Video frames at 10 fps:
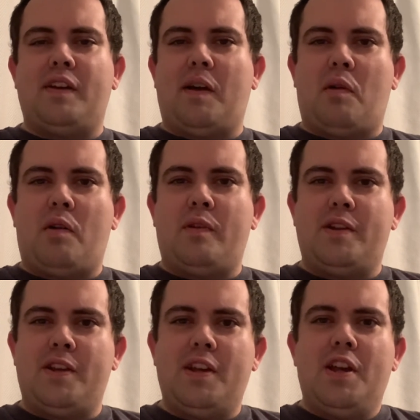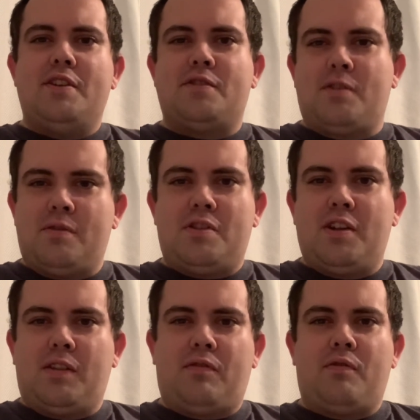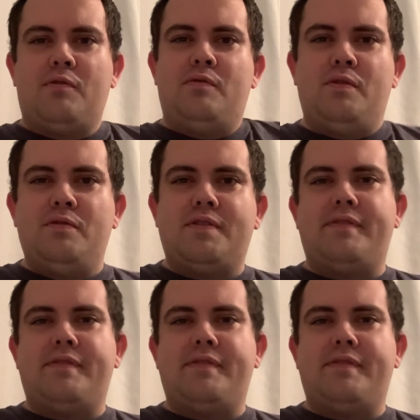I'm already searching through news